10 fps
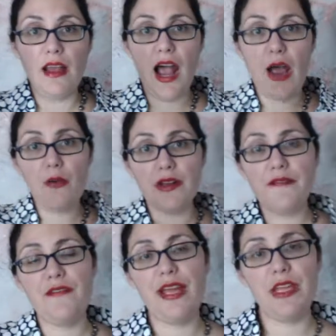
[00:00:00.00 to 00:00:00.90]
I want to
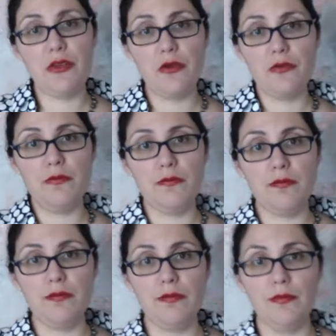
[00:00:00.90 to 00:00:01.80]
invite you
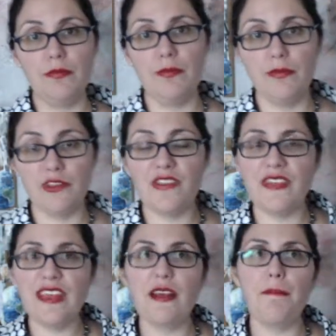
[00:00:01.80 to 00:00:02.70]
to
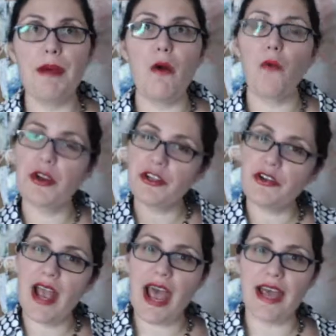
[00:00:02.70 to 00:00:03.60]
think about where
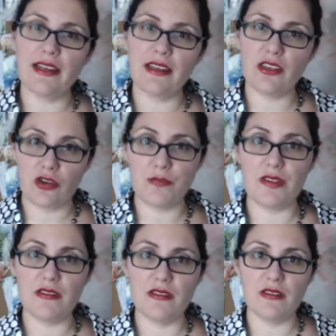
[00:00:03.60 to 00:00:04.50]
you're at in your
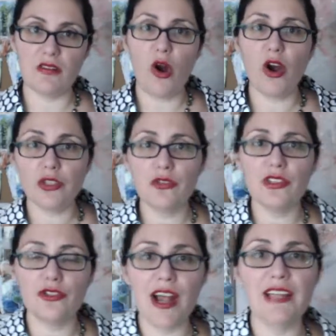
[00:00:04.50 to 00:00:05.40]
business. Are you
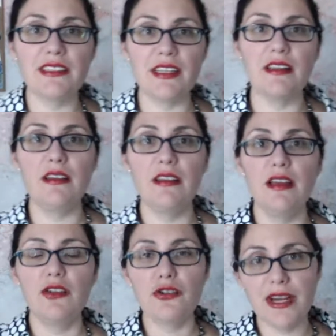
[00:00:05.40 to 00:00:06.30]
attracting
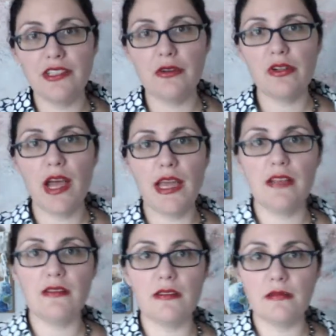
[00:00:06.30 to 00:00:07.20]
your ideal
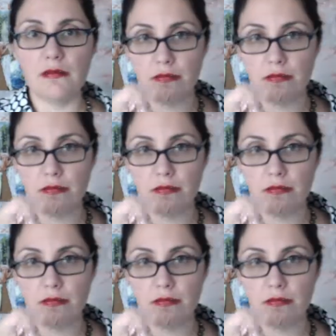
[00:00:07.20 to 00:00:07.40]
clients?